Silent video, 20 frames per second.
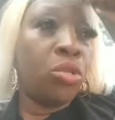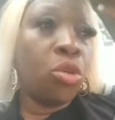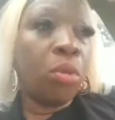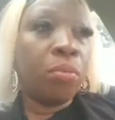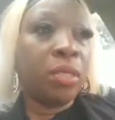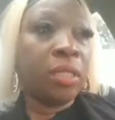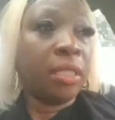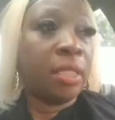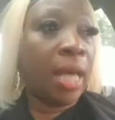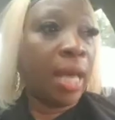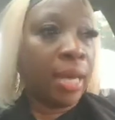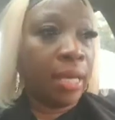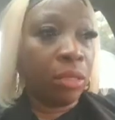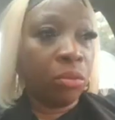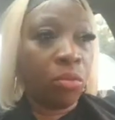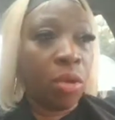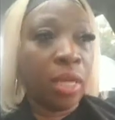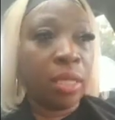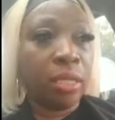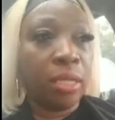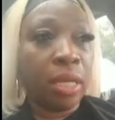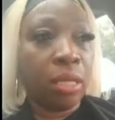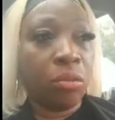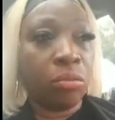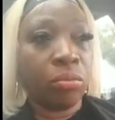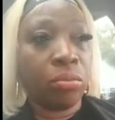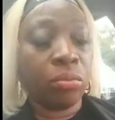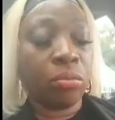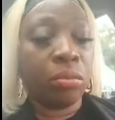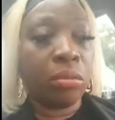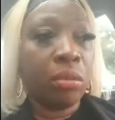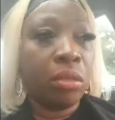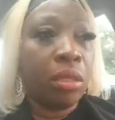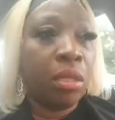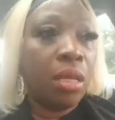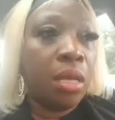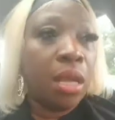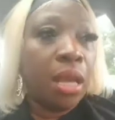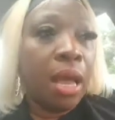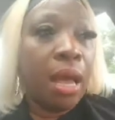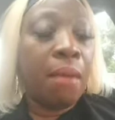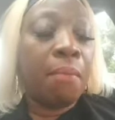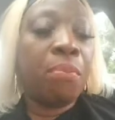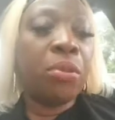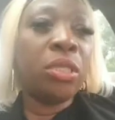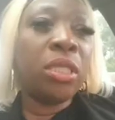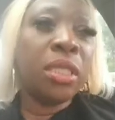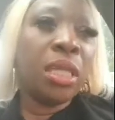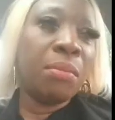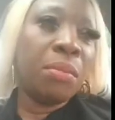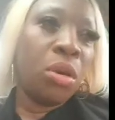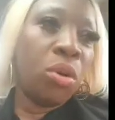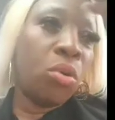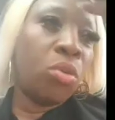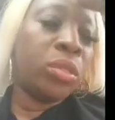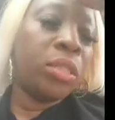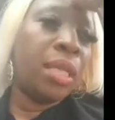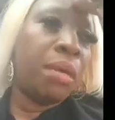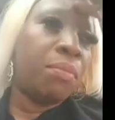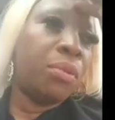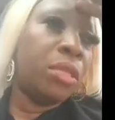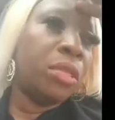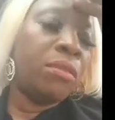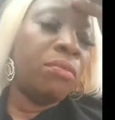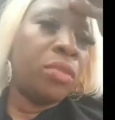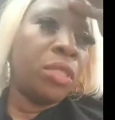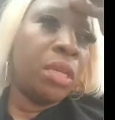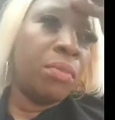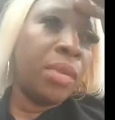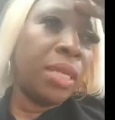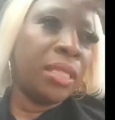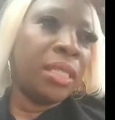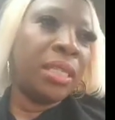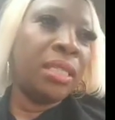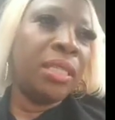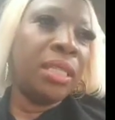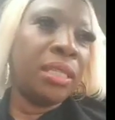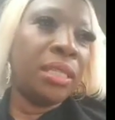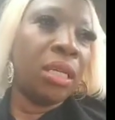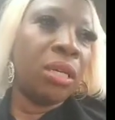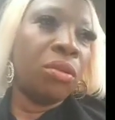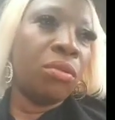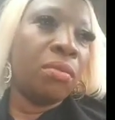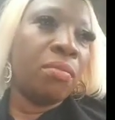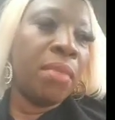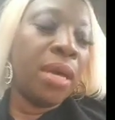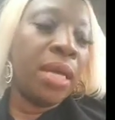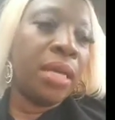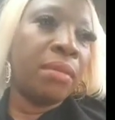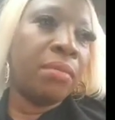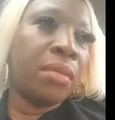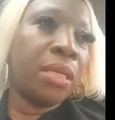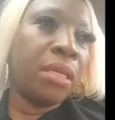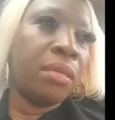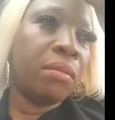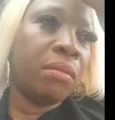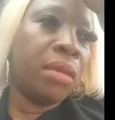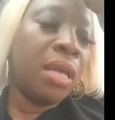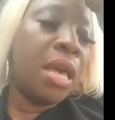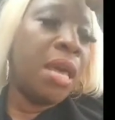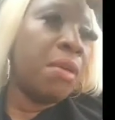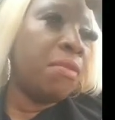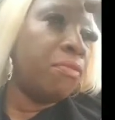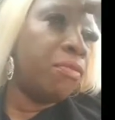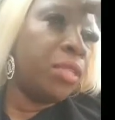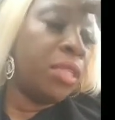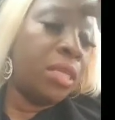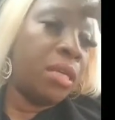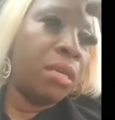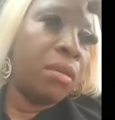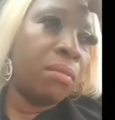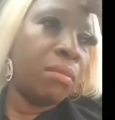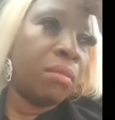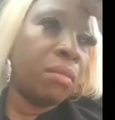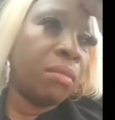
double-side whatnot. And put it in my house and put it in front of me and said, this is going to remind me every day.